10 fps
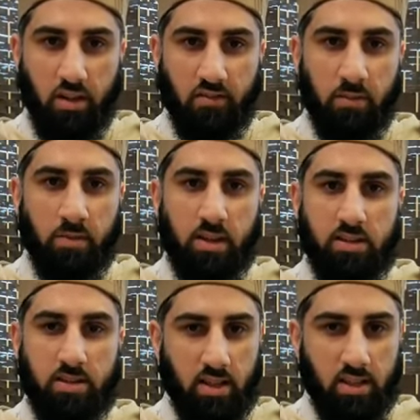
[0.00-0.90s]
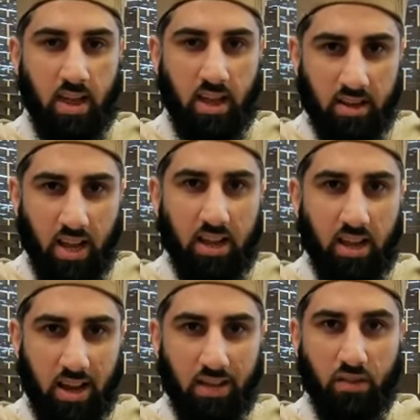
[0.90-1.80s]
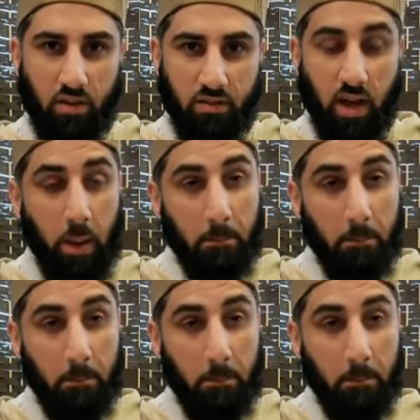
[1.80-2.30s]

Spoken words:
families, and they attain a level of that.